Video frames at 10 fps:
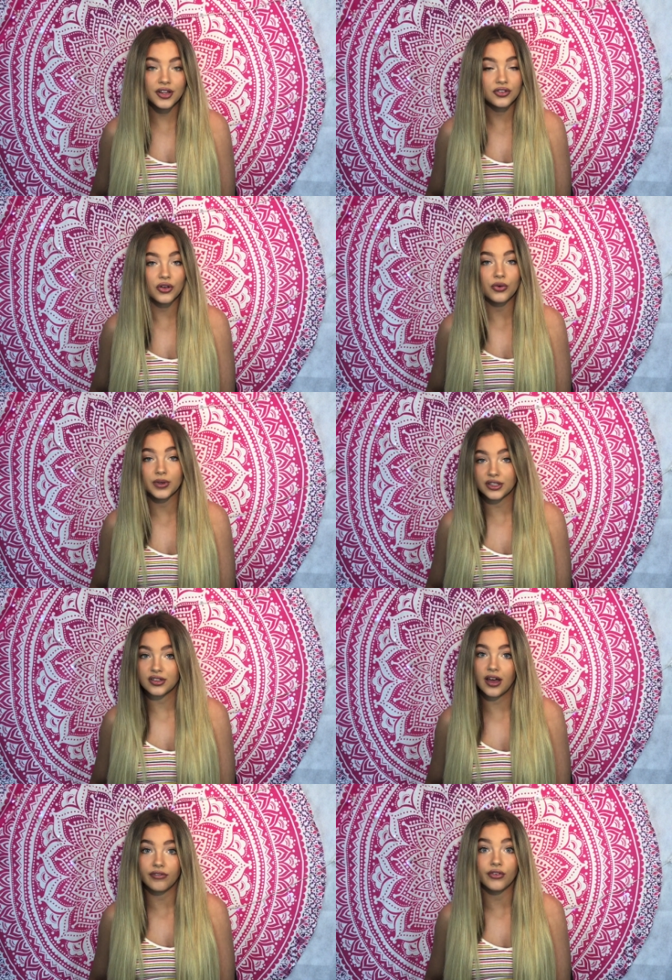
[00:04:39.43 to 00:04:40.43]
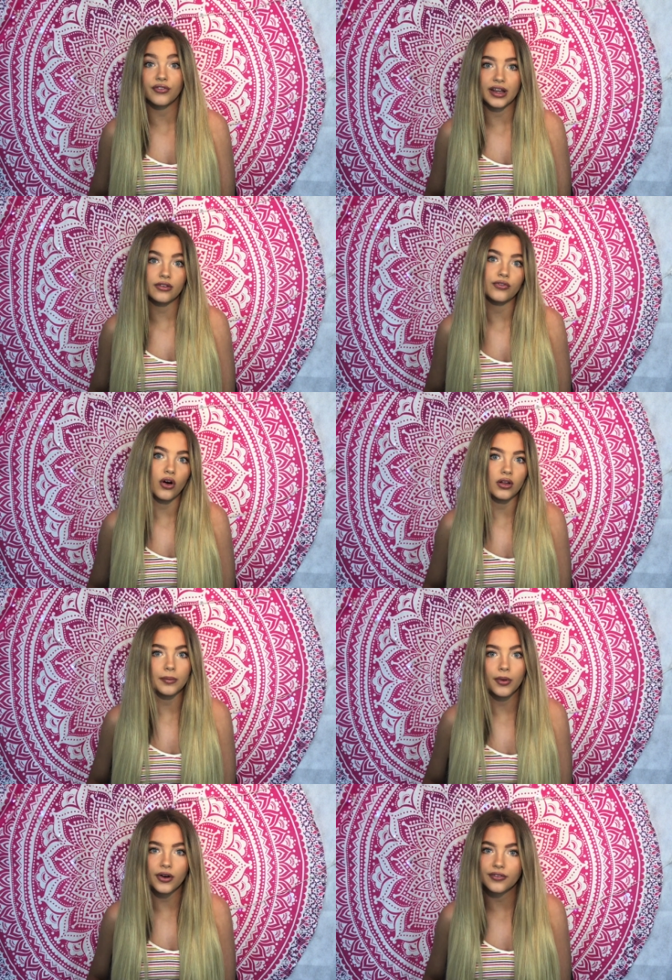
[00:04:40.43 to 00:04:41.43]
so we just have the rain
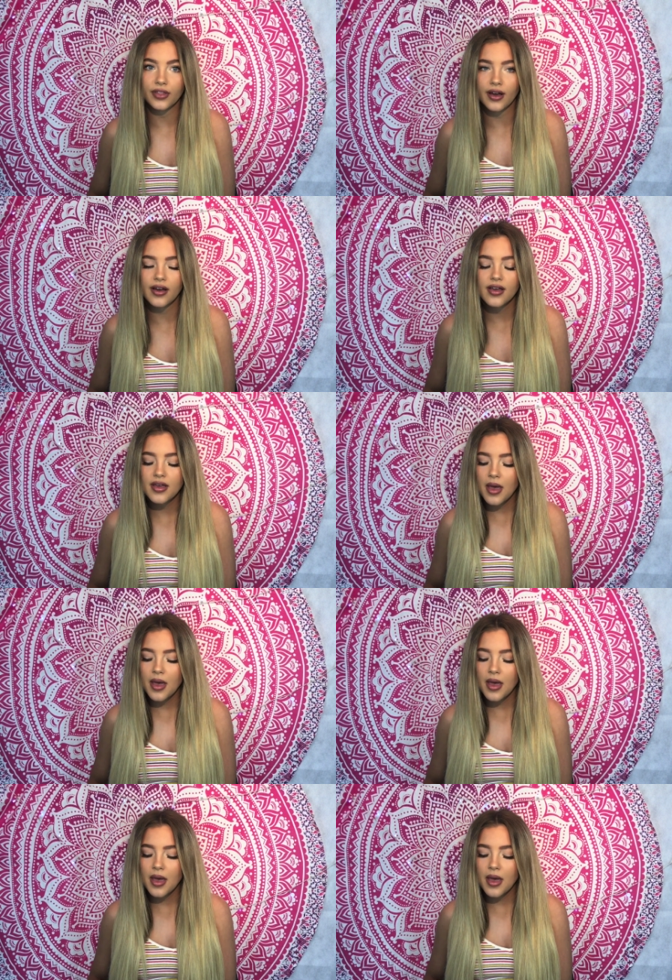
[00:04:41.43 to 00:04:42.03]
falling part of that.